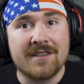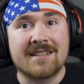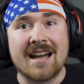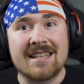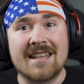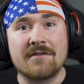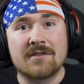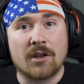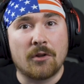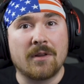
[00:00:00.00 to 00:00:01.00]
These guys have
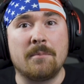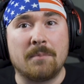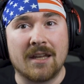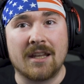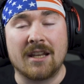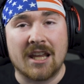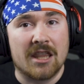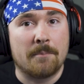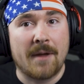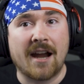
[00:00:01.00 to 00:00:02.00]
slowly been
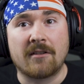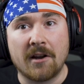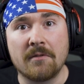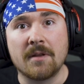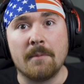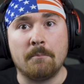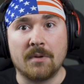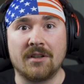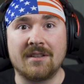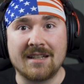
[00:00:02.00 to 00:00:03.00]
in the background
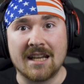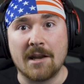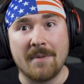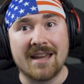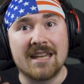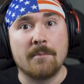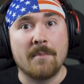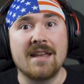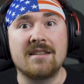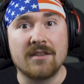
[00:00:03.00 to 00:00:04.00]
building and making
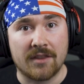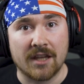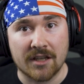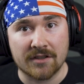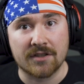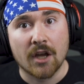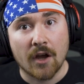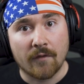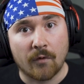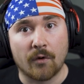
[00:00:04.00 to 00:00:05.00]
amazing things
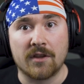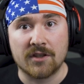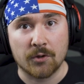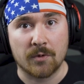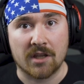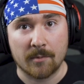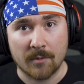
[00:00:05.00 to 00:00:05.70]
for the Sui